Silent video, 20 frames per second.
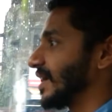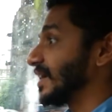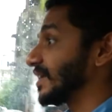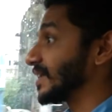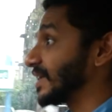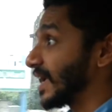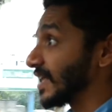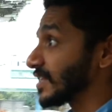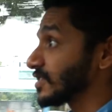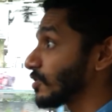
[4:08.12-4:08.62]

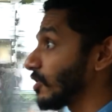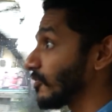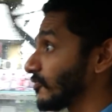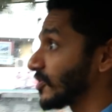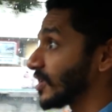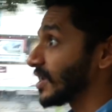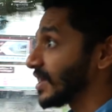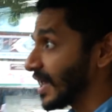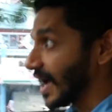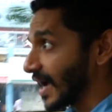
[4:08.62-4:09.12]
It gets off
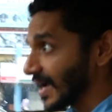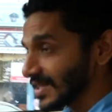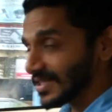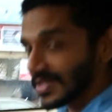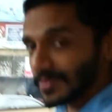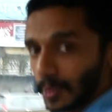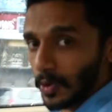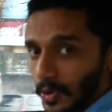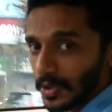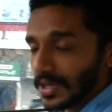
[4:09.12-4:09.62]
the line
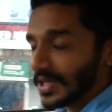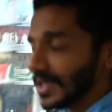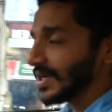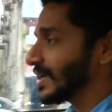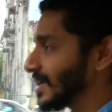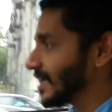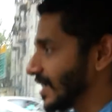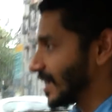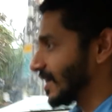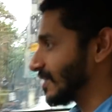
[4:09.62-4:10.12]

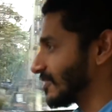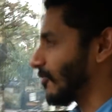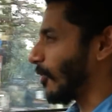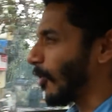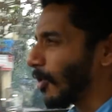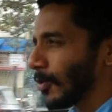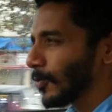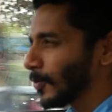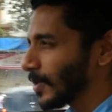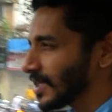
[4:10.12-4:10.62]
smoothly, it
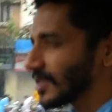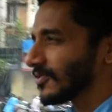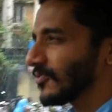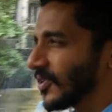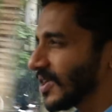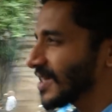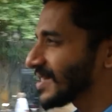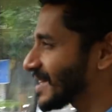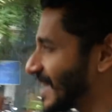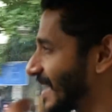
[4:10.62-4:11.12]
always
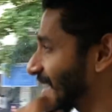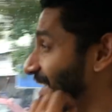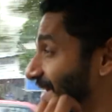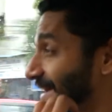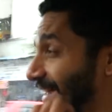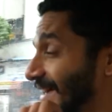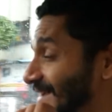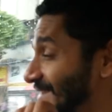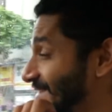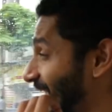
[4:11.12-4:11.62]
feels like it
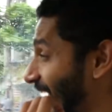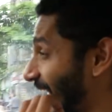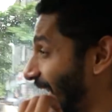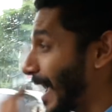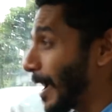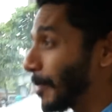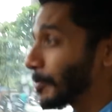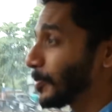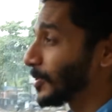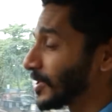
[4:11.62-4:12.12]
has
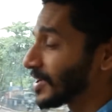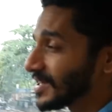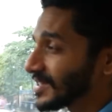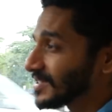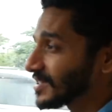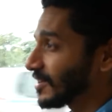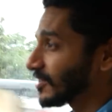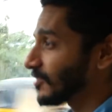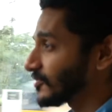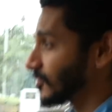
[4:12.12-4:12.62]
ample
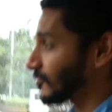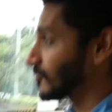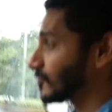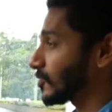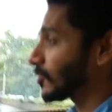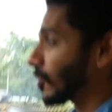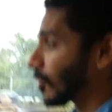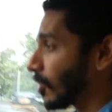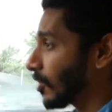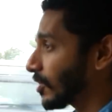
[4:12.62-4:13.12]
reserves of
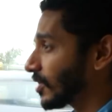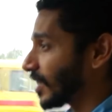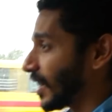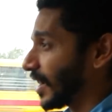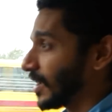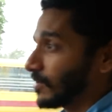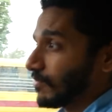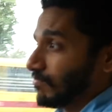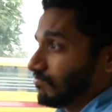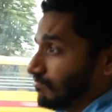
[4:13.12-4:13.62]
torque,
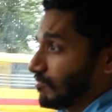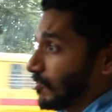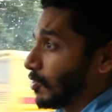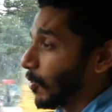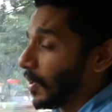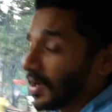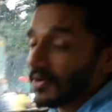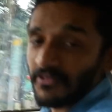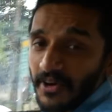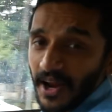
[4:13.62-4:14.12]
and
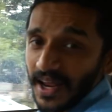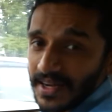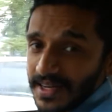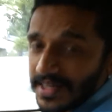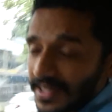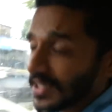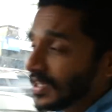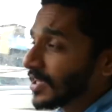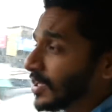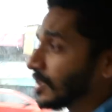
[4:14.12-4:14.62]
quite
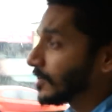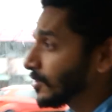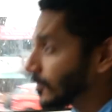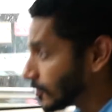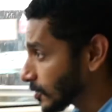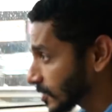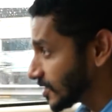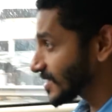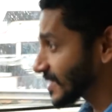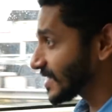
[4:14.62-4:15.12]
frankly, you
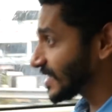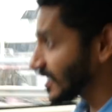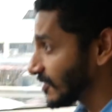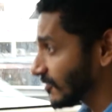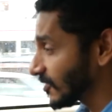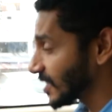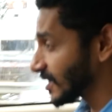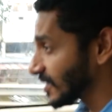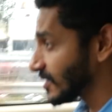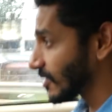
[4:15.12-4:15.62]
could just
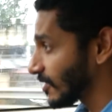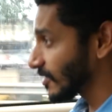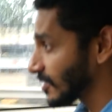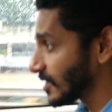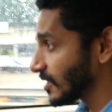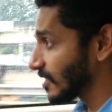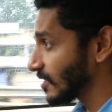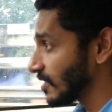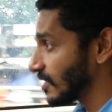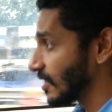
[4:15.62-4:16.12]
leave it in
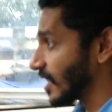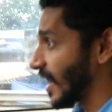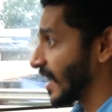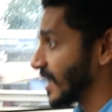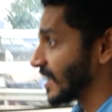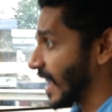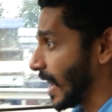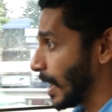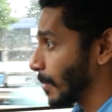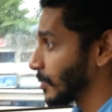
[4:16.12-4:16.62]
third gear
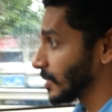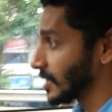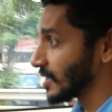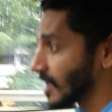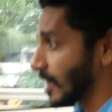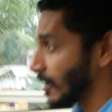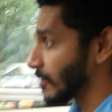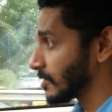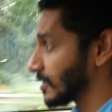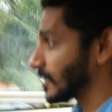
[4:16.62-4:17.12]
and amble
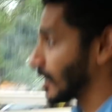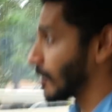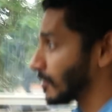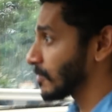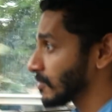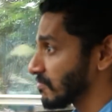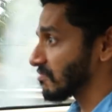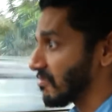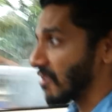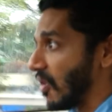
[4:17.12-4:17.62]
around
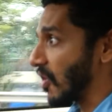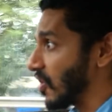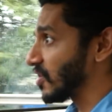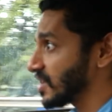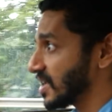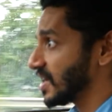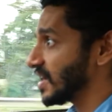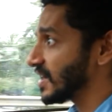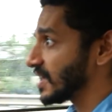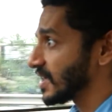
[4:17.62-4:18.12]
town all
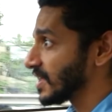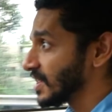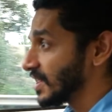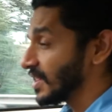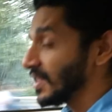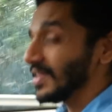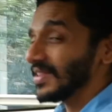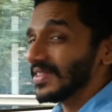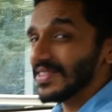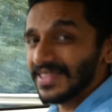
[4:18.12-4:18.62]
day.
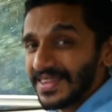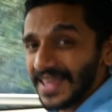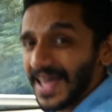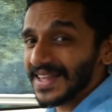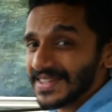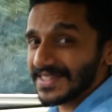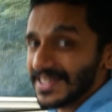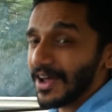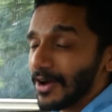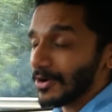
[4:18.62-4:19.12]

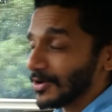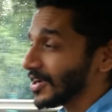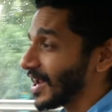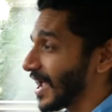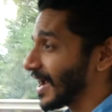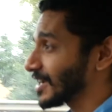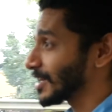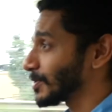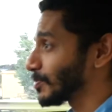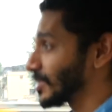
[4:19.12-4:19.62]
That's how
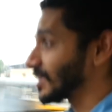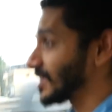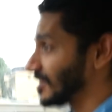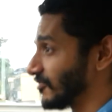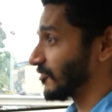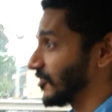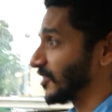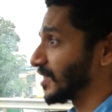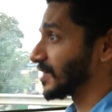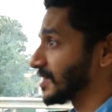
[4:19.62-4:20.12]
tractable it
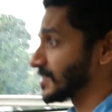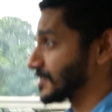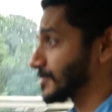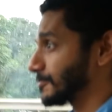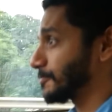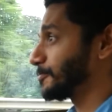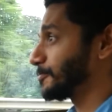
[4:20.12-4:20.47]
feels.